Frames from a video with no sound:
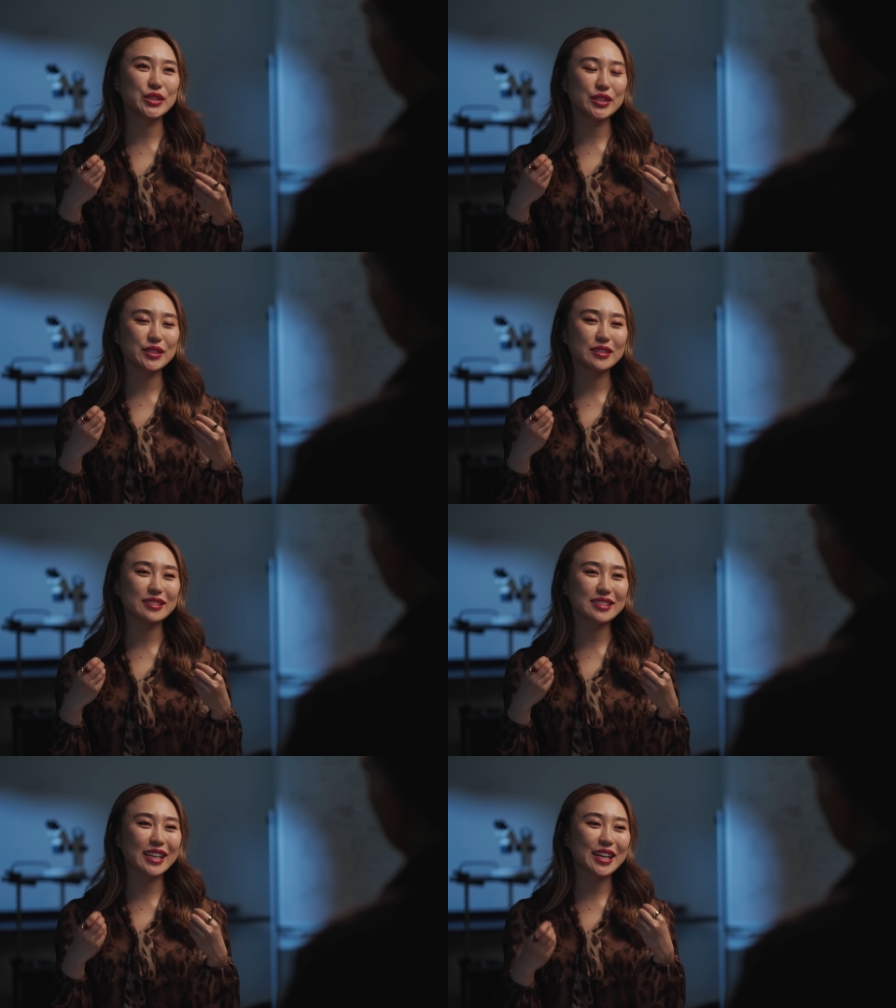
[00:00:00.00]

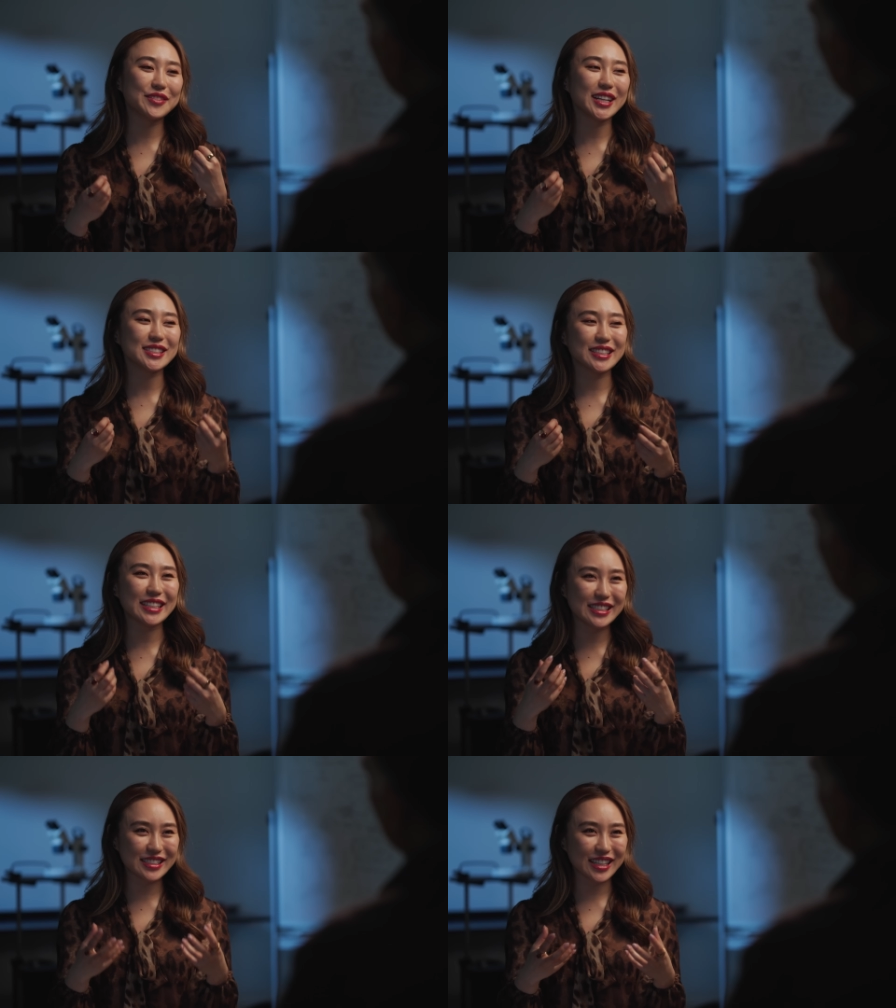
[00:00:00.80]
you give us an
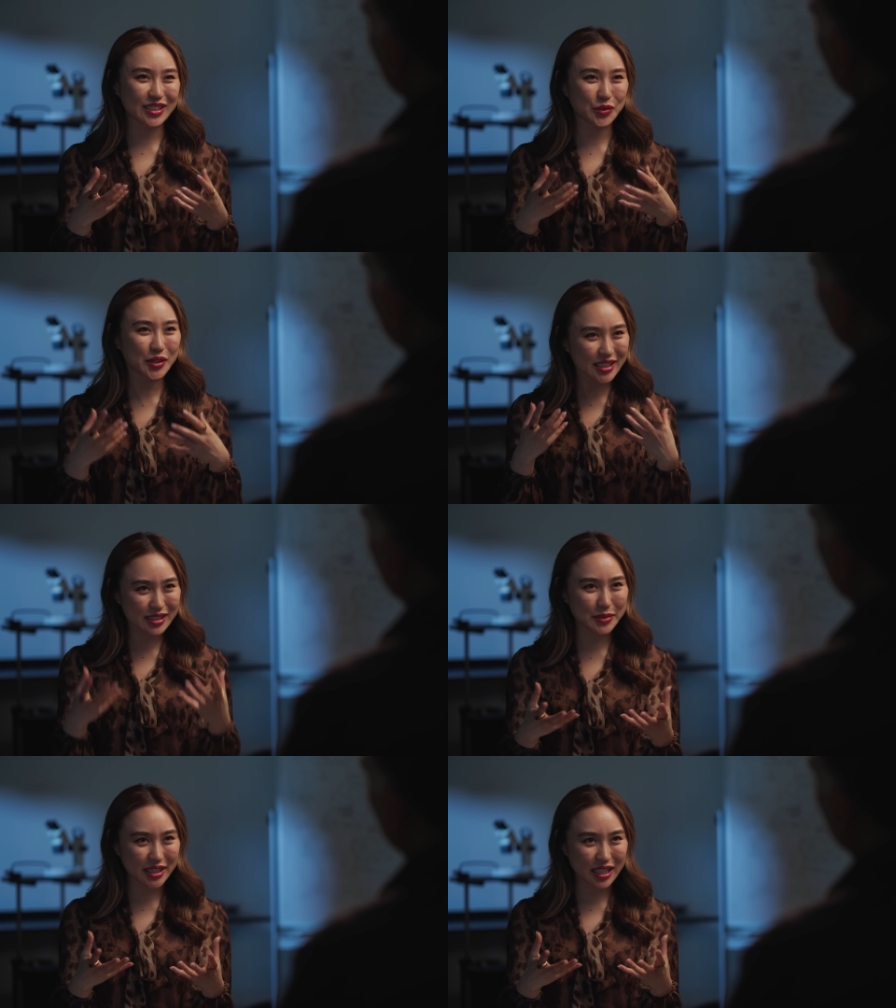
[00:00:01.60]
insight, what is
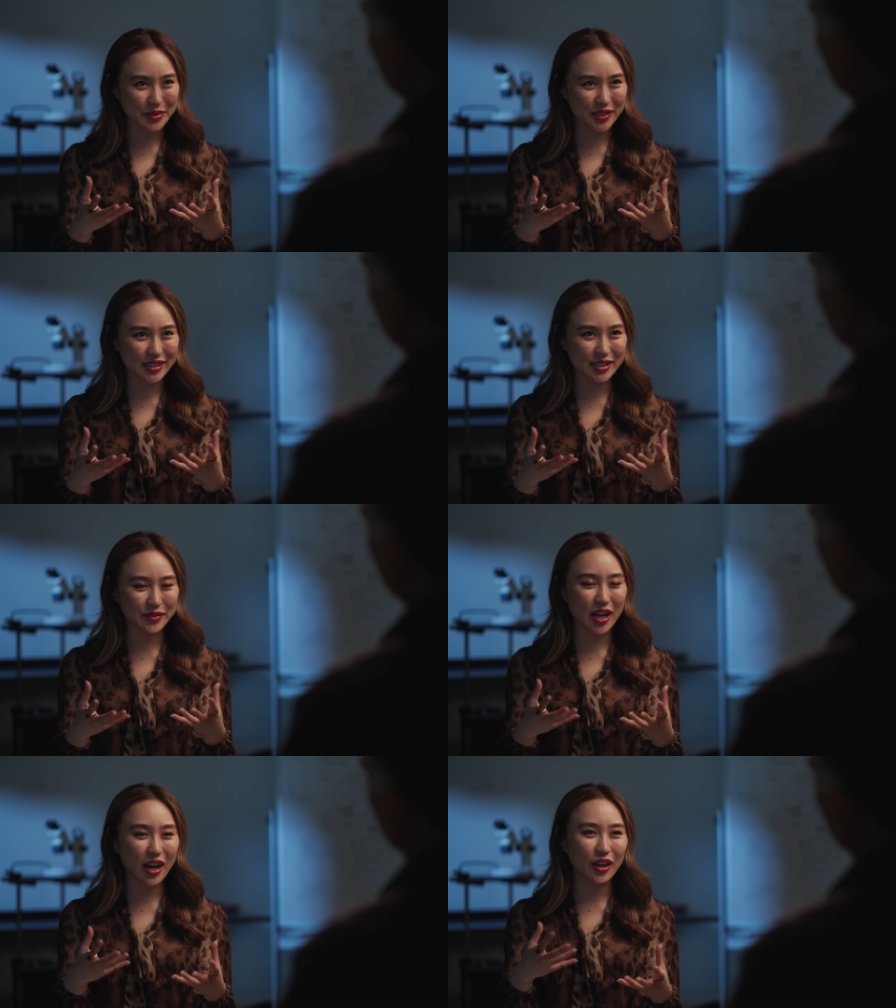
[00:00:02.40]
metabolism
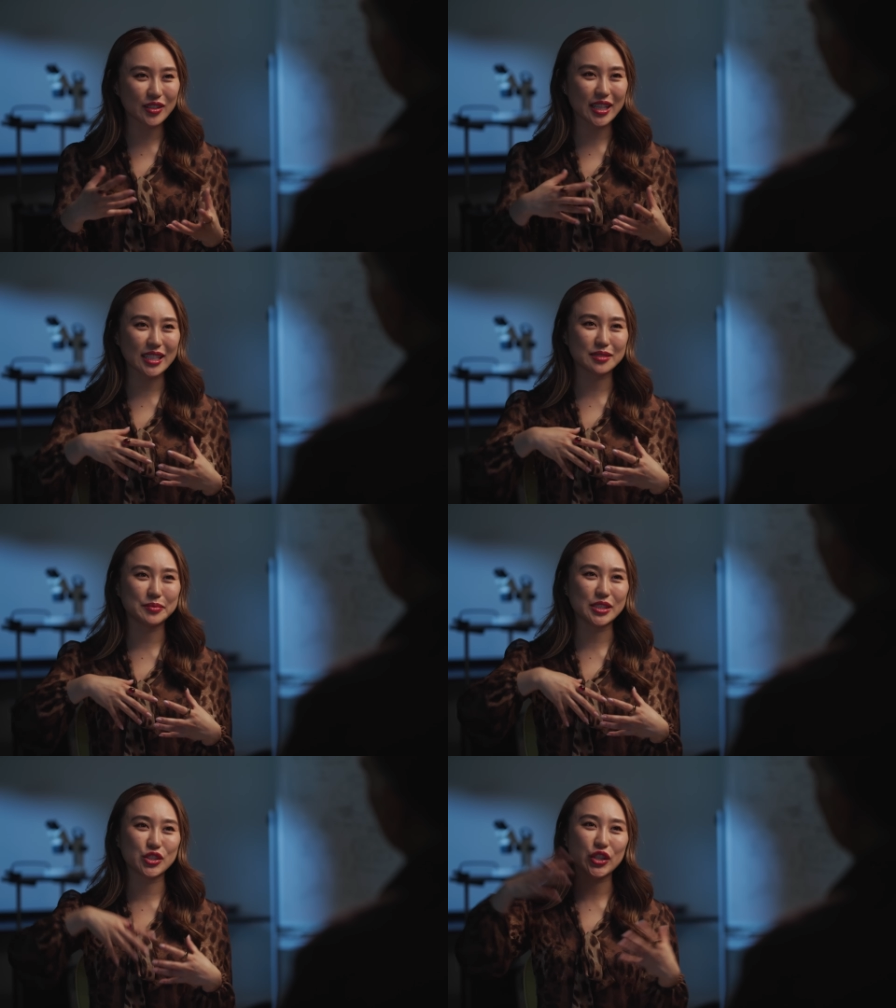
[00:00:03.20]
and how that's
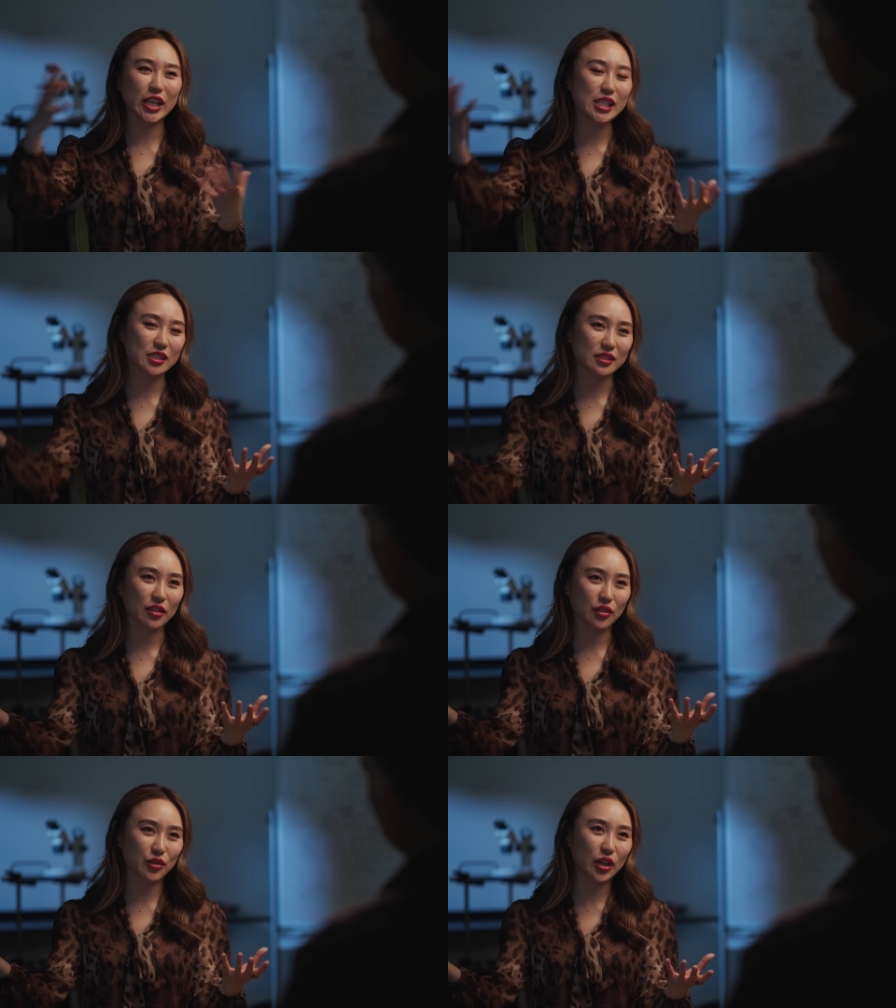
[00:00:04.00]
been changed
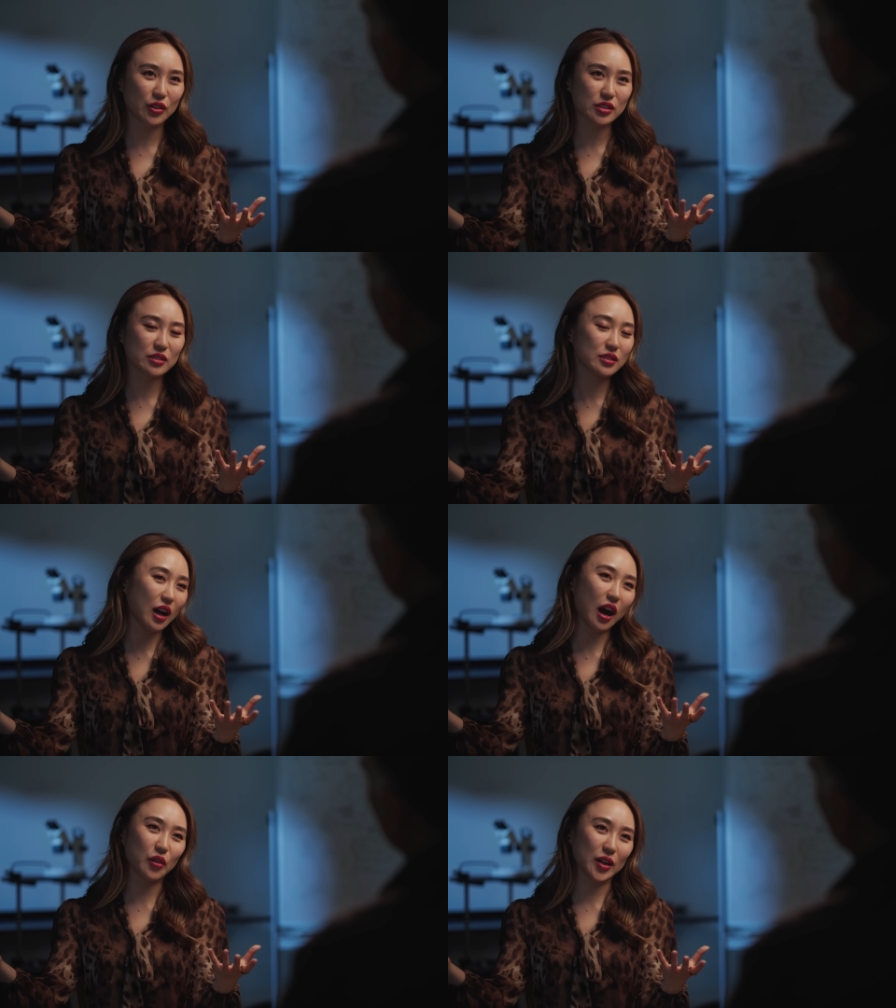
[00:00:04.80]
throughout
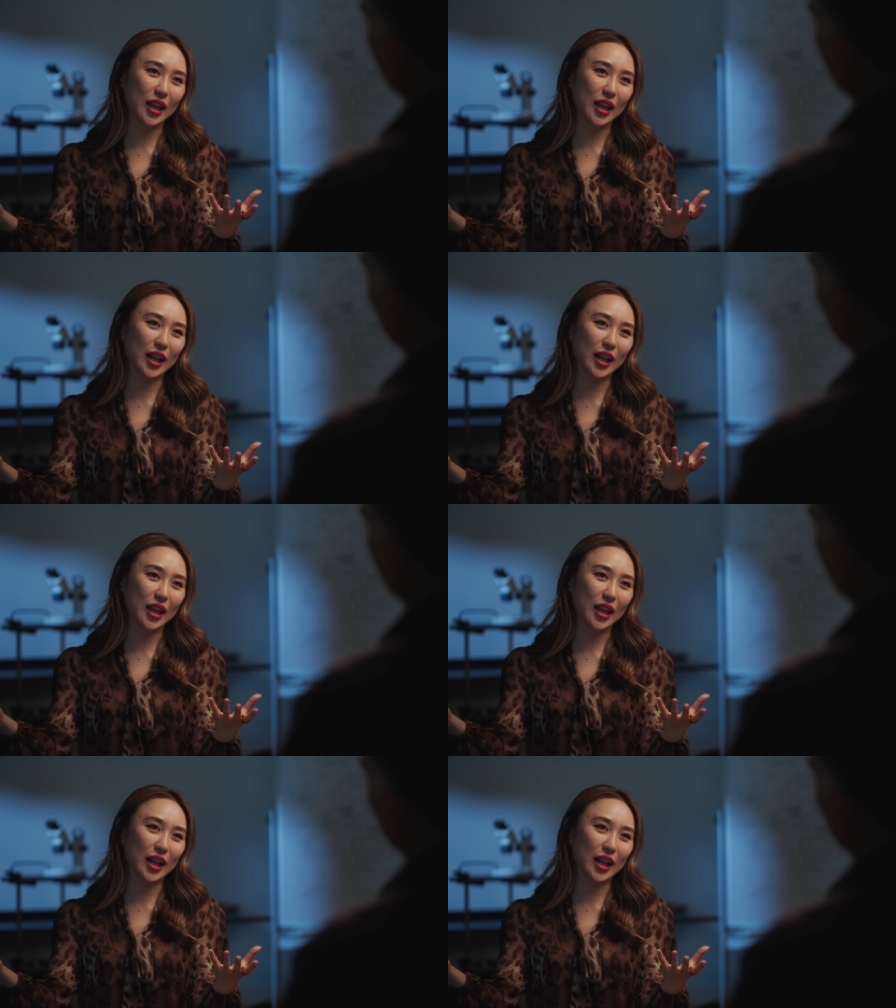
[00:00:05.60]
our